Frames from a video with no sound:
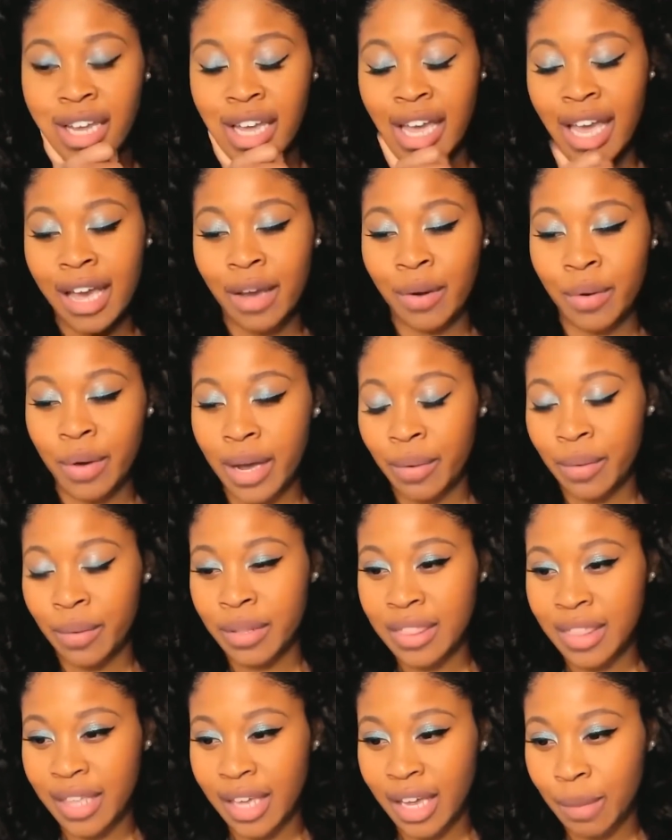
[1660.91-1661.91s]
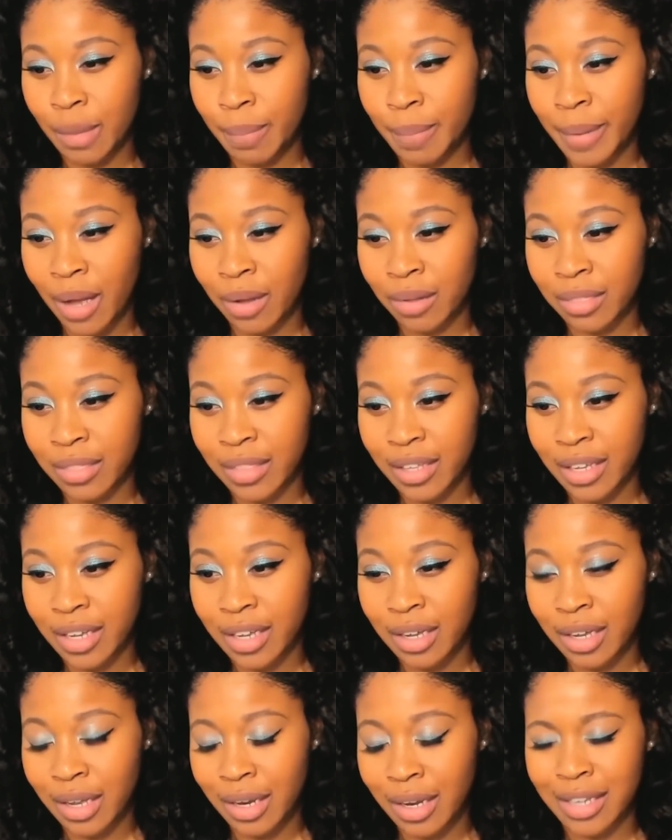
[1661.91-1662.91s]
I would think about
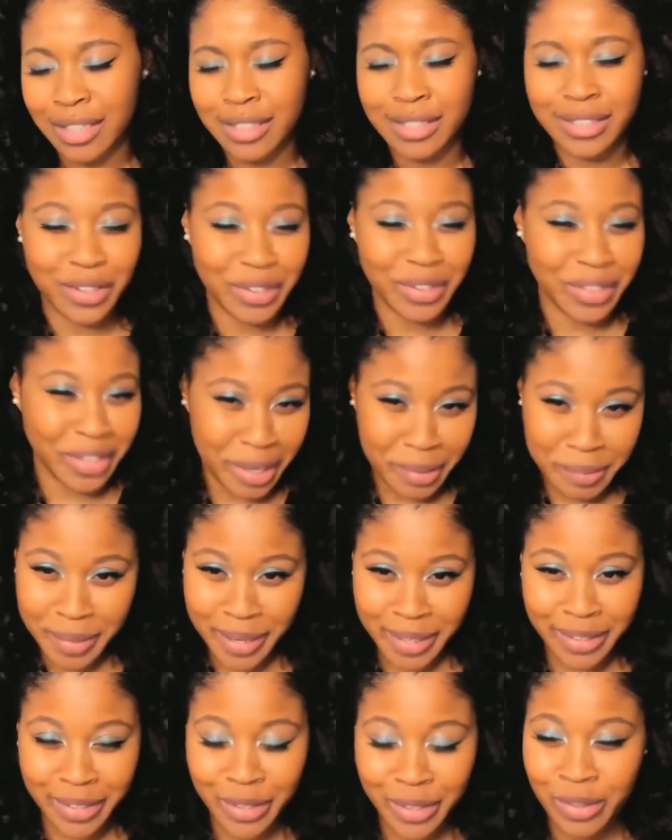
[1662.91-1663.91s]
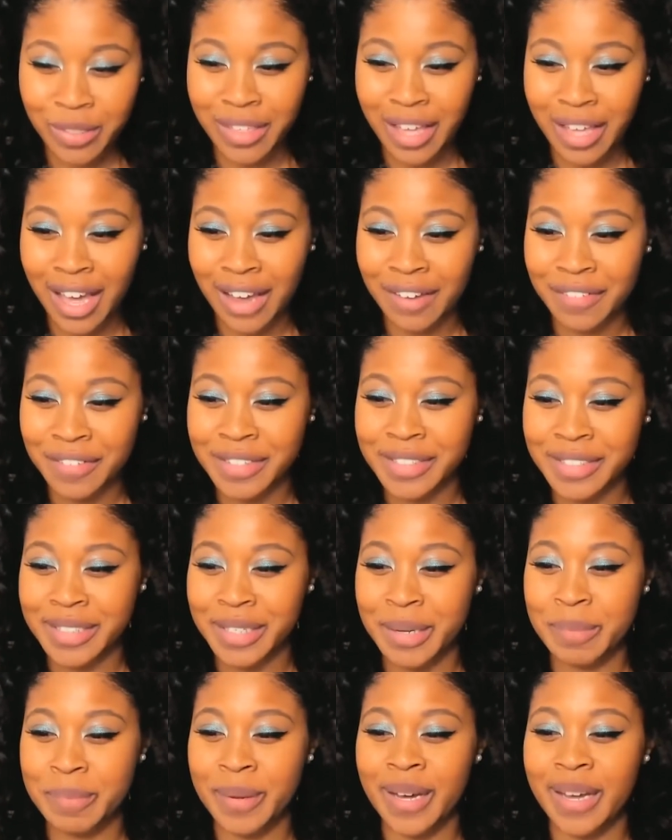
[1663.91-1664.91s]
and I still think about the youth,
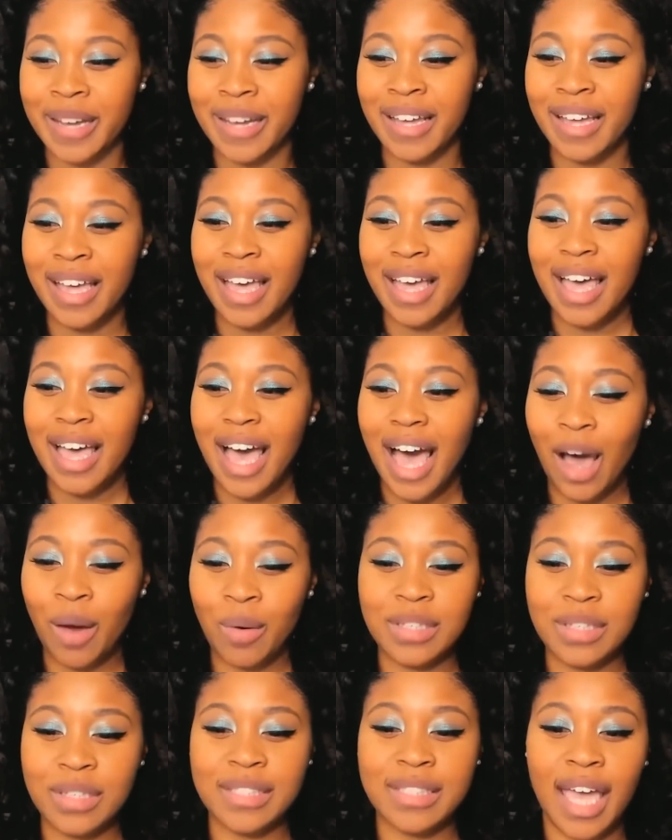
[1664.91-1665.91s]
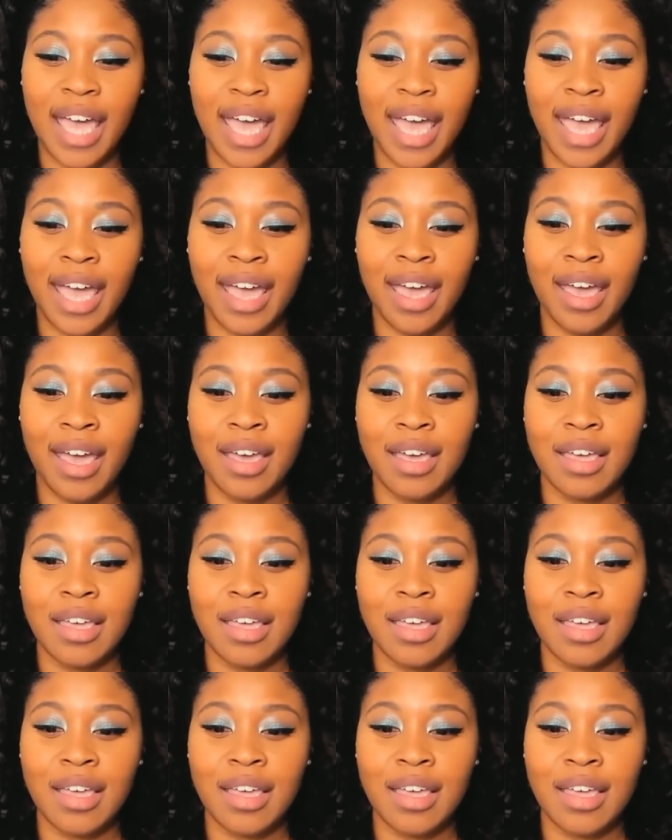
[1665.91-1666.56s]
obviously, but I would say